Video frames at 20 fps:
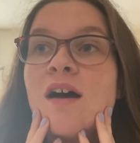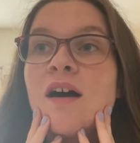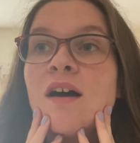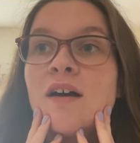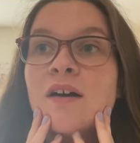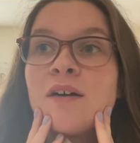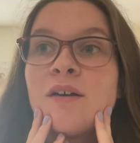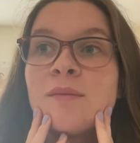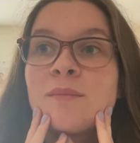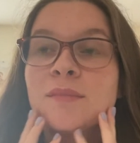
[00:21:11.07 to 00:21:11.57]

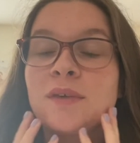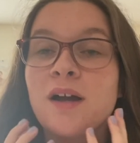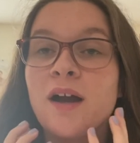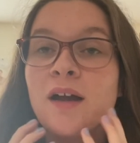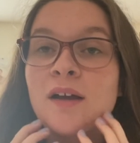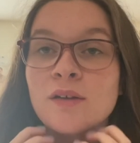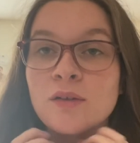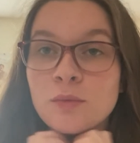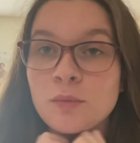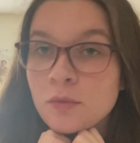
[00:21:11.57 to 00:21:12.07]

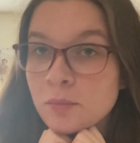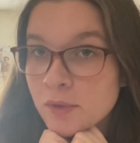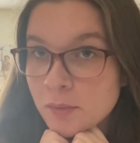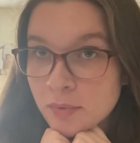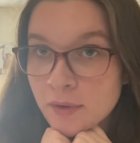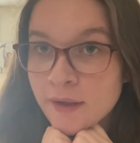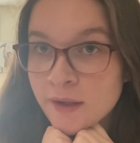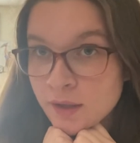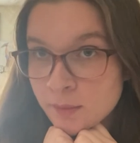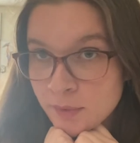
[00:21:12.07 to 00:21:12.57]
Kyle will be
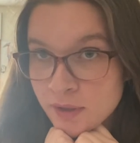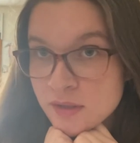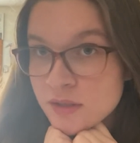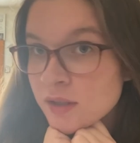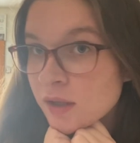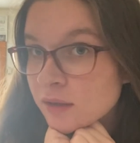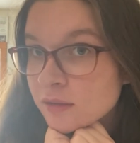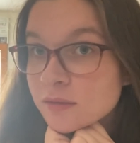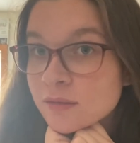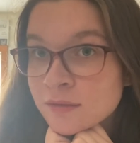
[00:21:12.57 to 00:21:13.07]
playing my
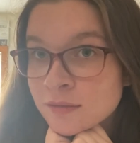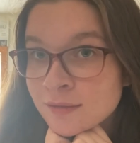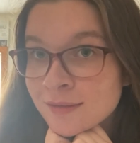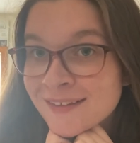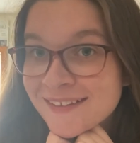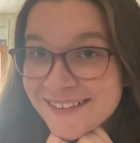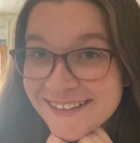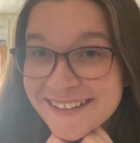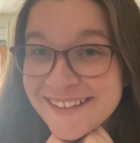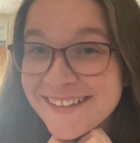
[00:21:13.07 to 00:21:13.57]
son.
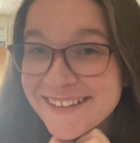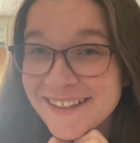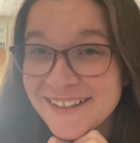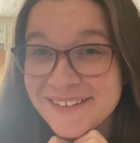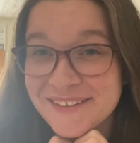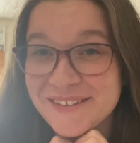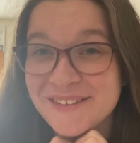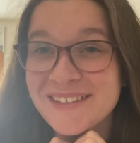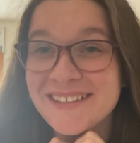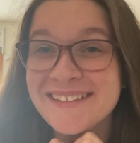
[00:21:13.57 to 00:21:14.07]
He got
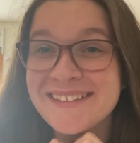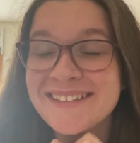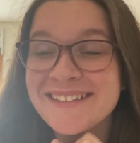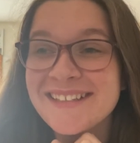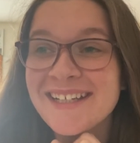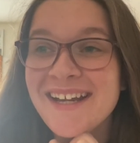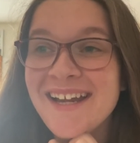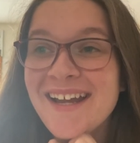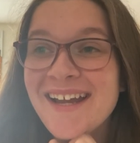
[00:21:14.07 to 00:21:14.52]
Lucas.